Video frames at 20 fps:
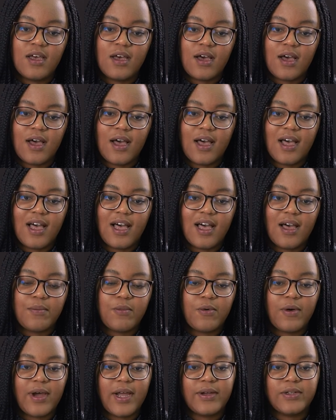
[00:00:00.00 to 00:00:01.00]

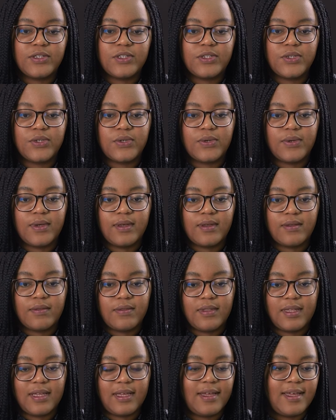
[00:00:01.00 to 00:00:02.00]
prior to
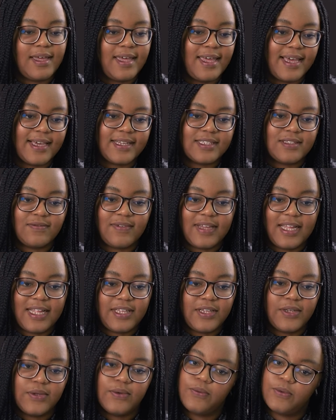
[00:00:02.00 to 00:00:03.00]
the x
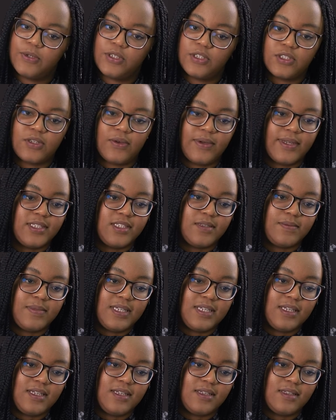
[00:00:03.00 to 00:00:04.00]
value, which is going to
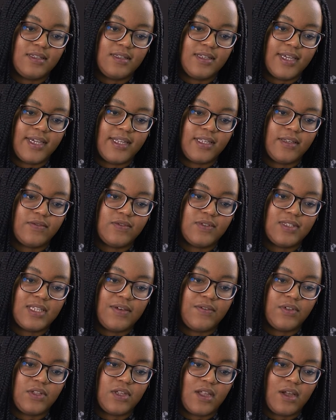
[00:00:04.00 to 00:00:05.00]
be negative
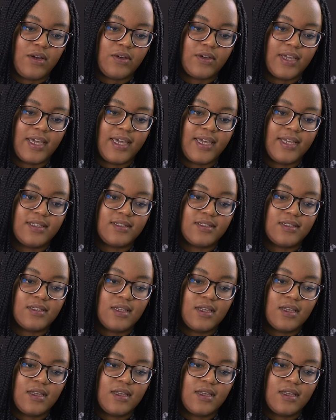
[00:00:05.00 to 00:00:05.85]
7 in our case,